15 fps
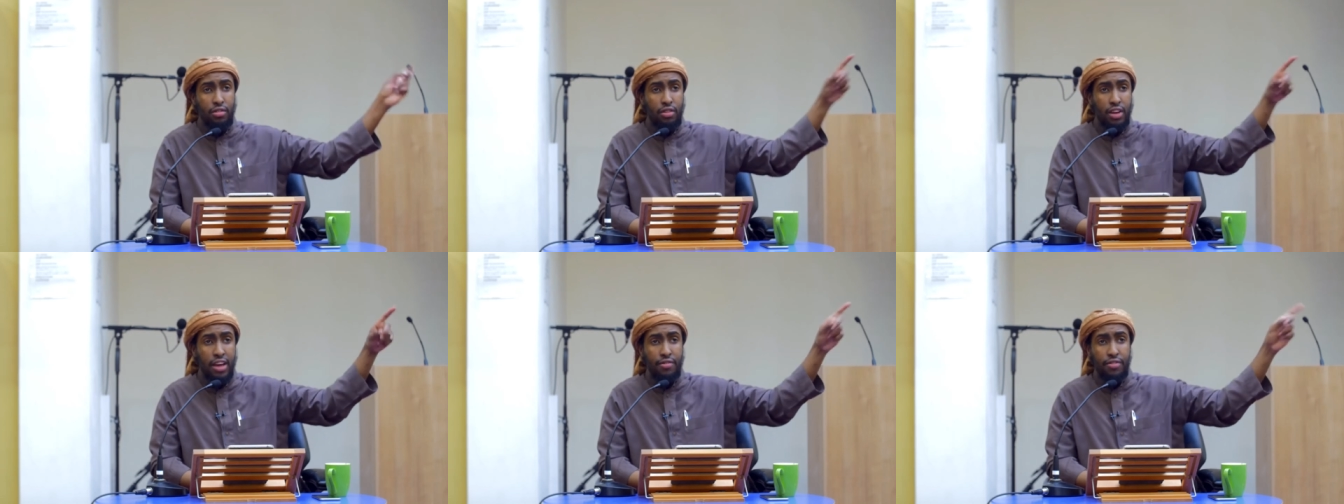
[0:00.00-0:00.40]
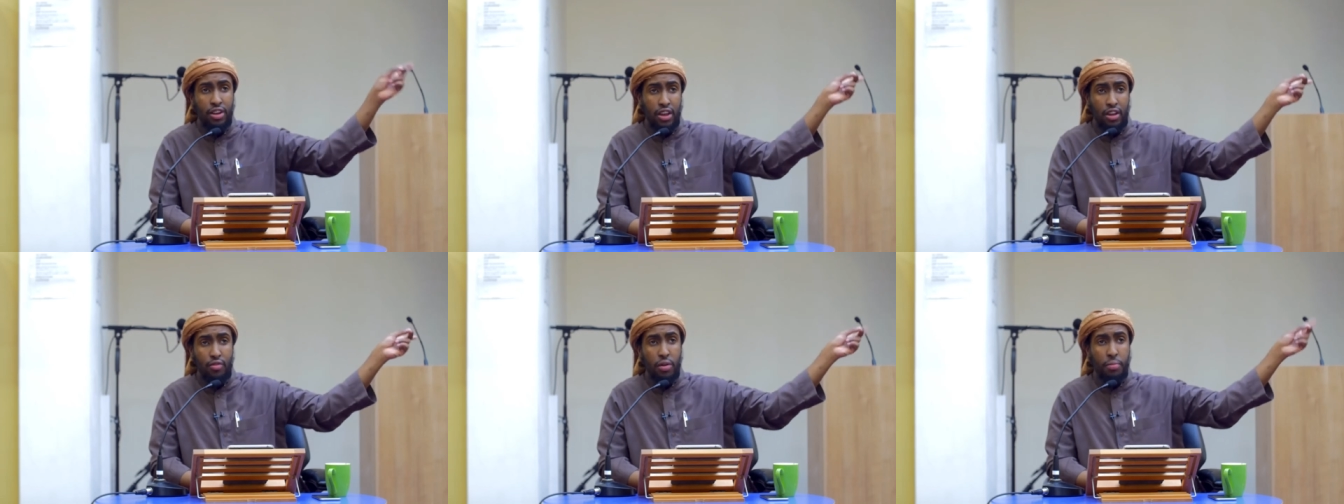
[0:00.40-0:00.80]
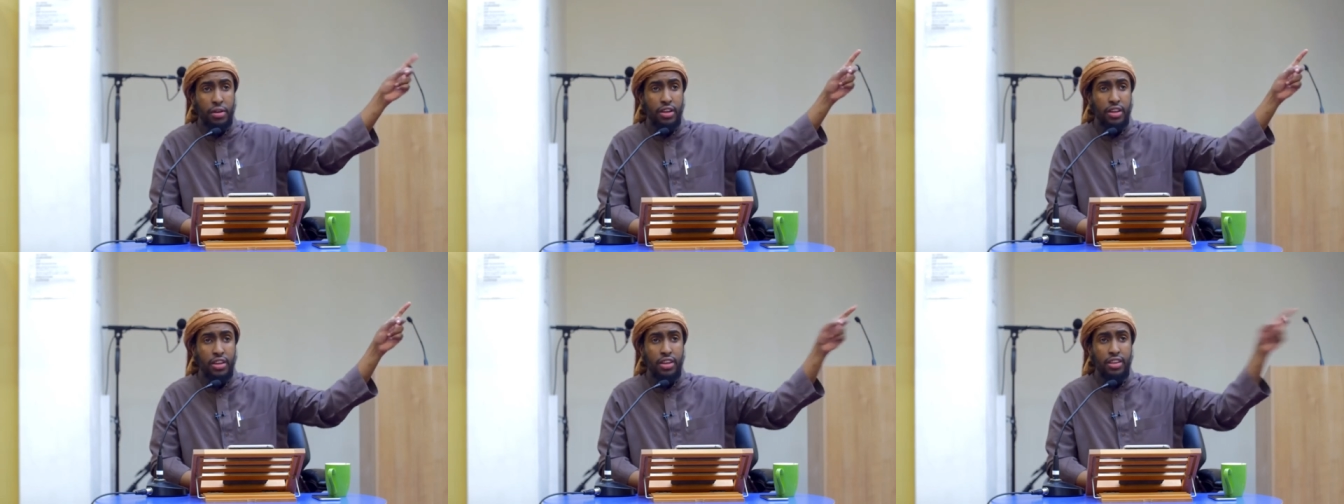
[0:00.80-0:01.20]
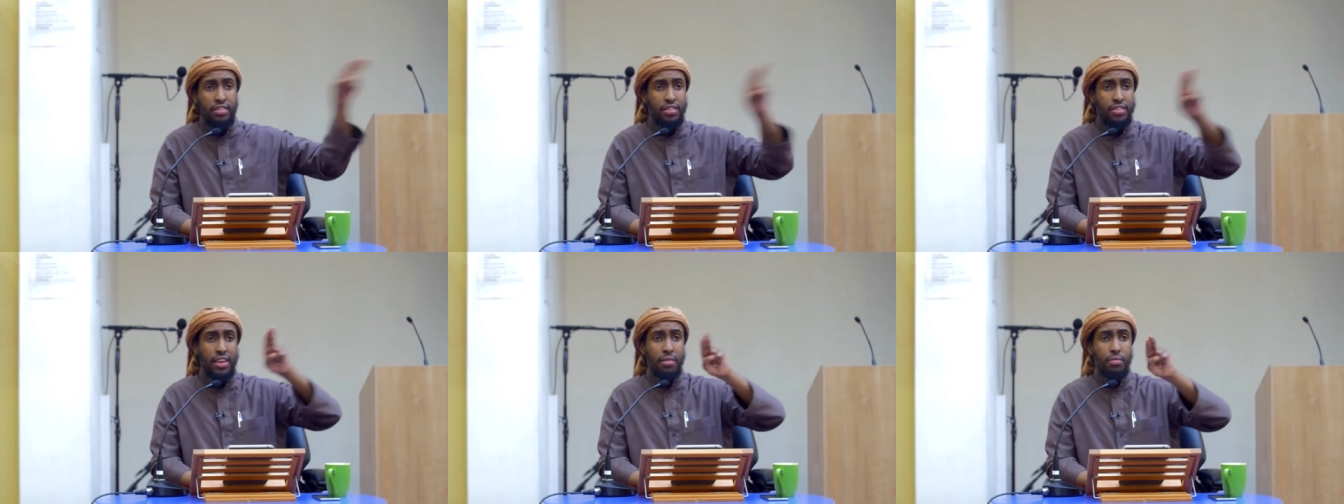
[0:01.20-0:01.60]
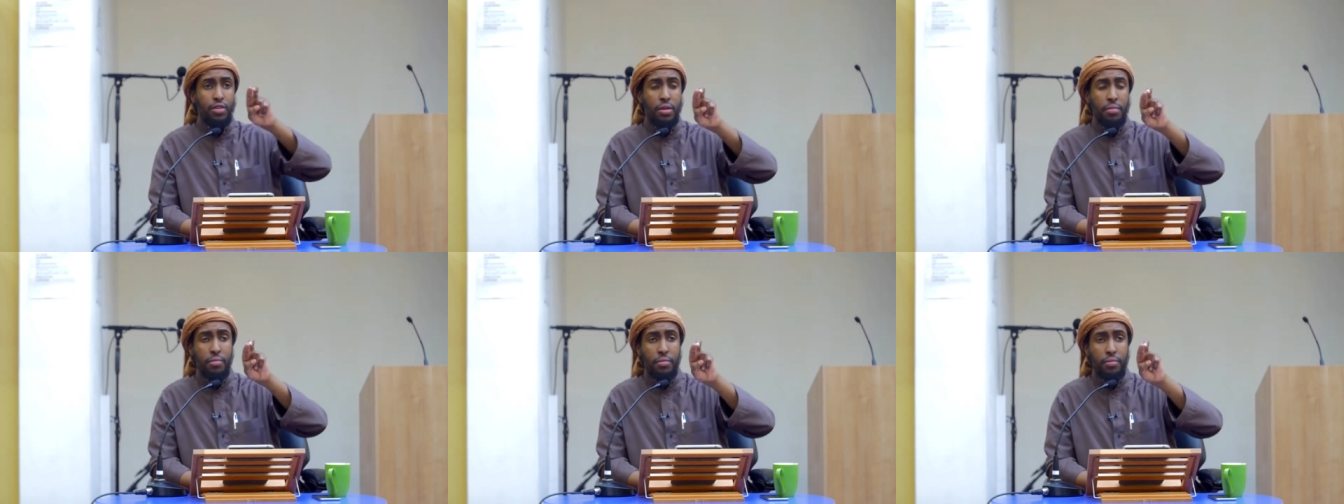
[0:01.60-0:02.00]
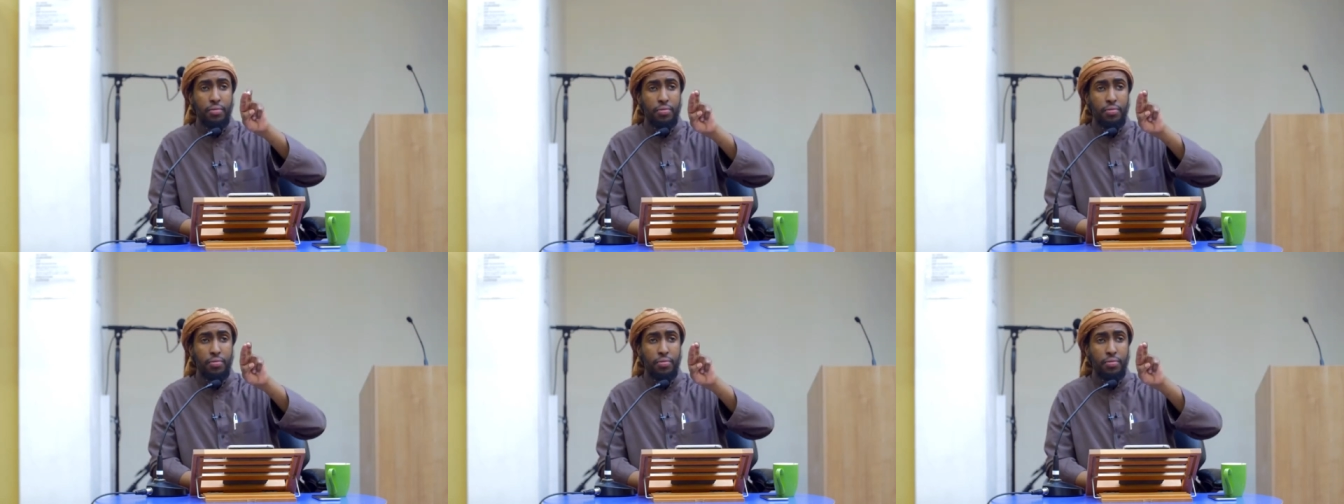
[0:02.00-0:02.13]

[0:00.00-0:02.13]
kafir here, Robert, is the same to him.